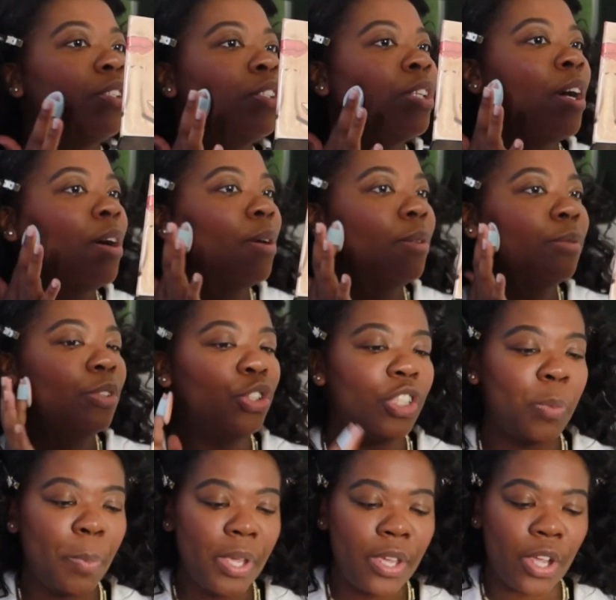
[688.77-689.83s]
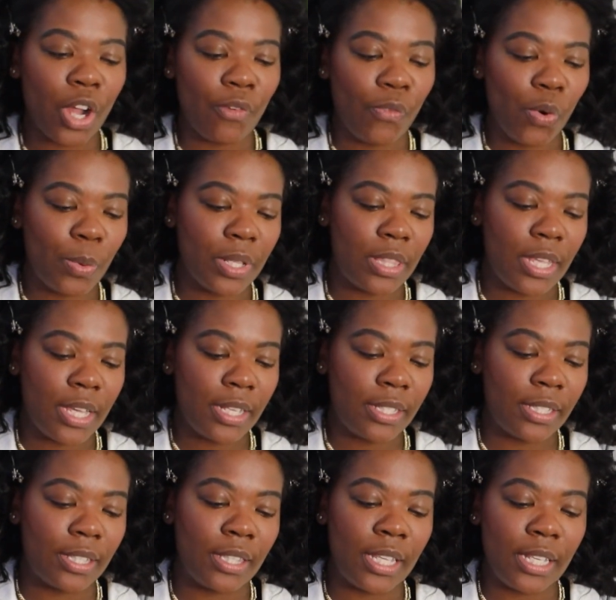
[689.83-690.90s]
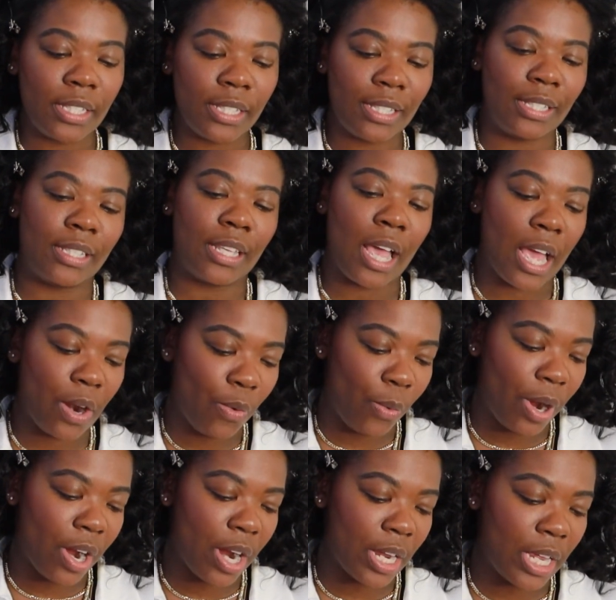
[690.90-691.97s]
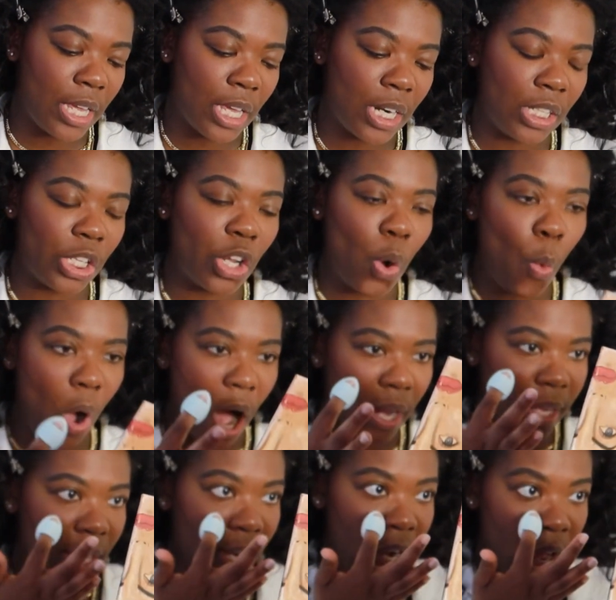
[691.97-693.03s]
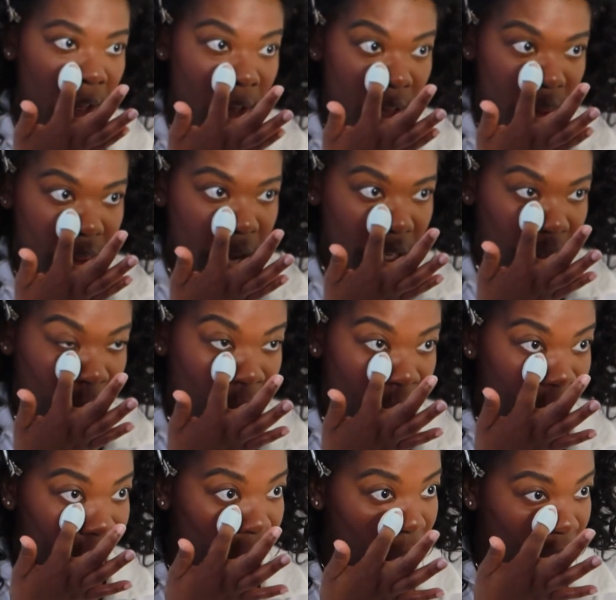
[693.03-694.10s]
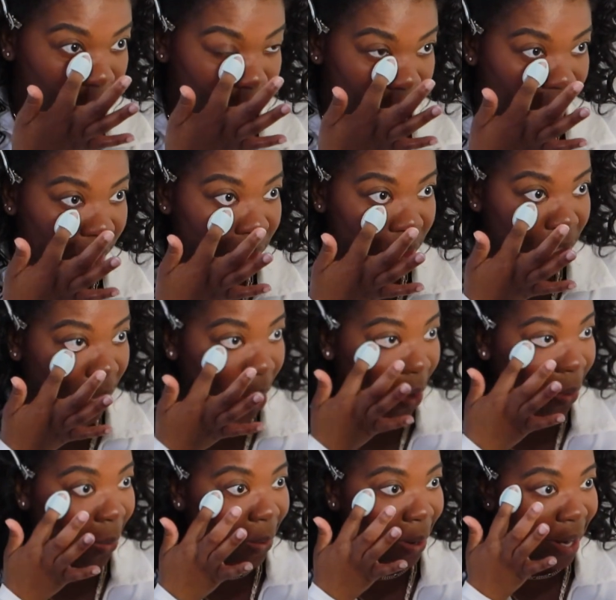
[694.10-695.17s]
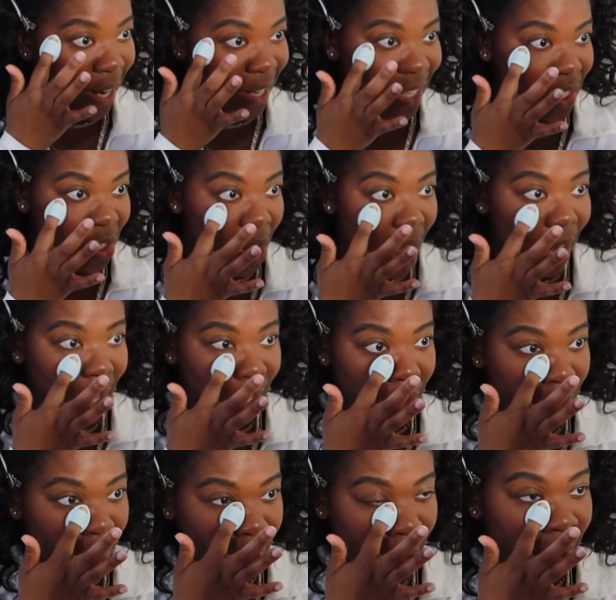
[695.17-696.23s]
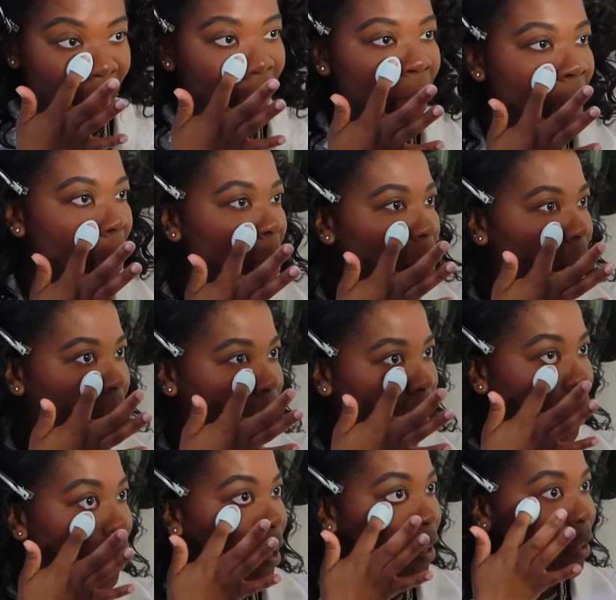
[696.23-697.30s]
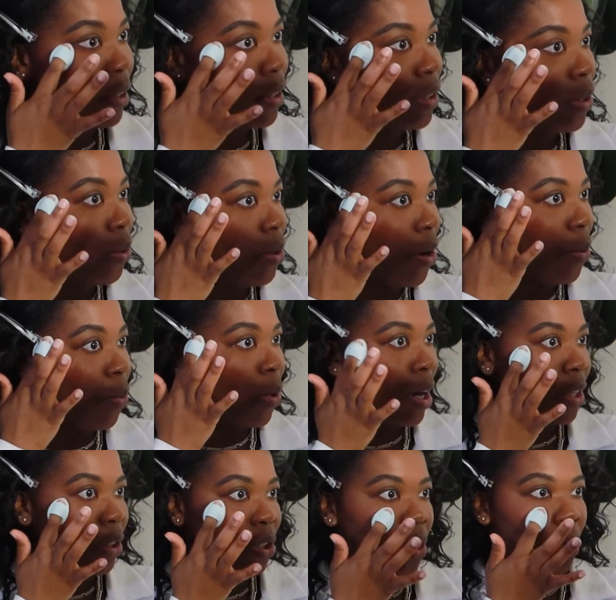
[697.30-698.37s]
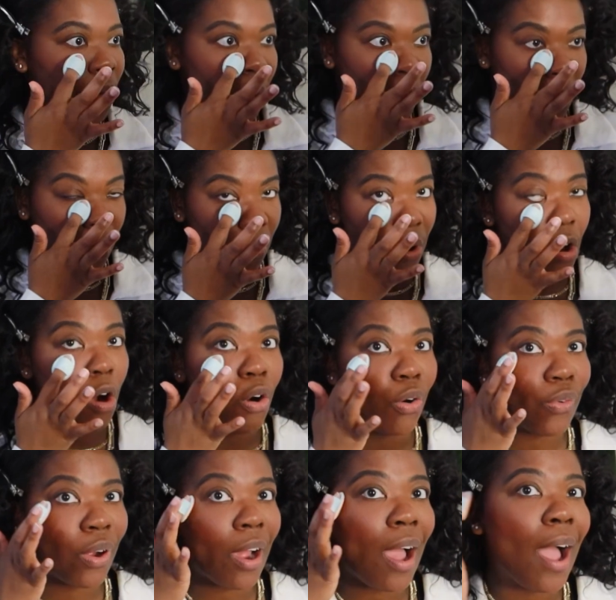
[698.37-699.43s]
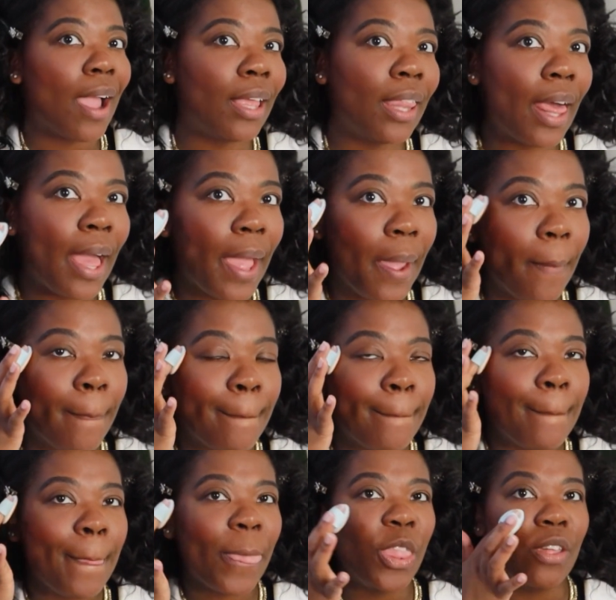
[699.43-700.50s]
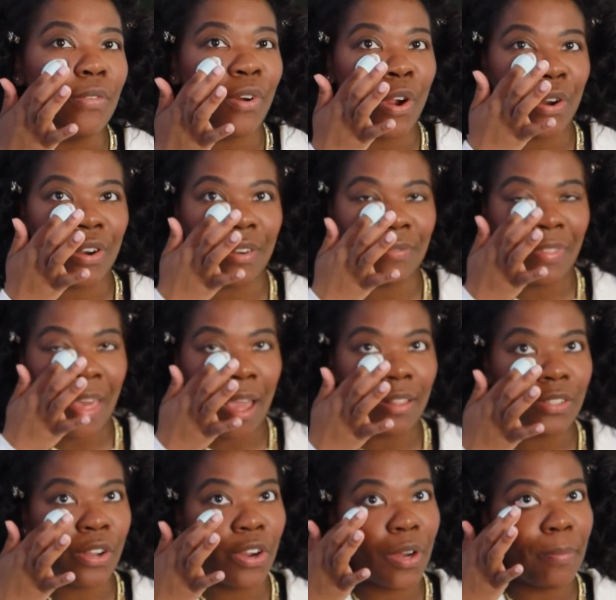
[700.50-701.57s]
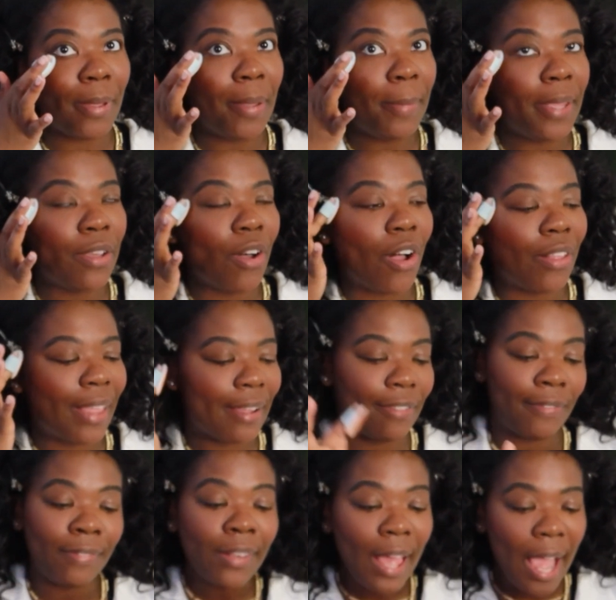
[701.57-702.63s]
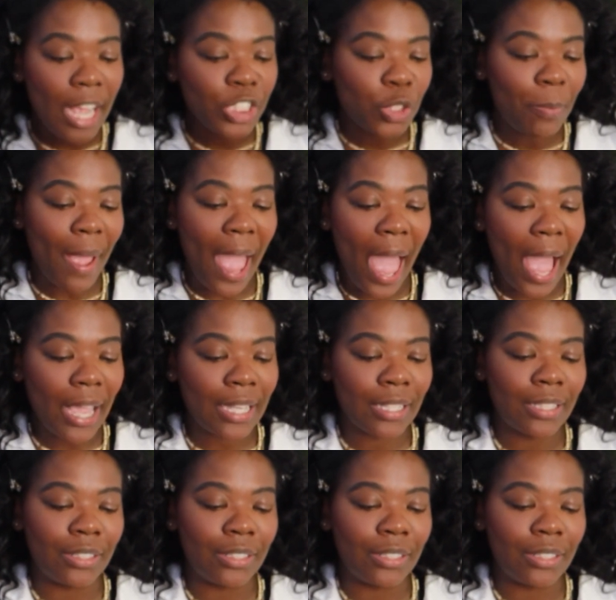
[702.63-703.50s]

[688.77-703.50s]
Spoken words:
So just be careful with this. This is kind of where it can get a little wonky. That's why I'm going really slow and talking through it, because you don't want to over highlight. You've heard of that term maybe called like flashback,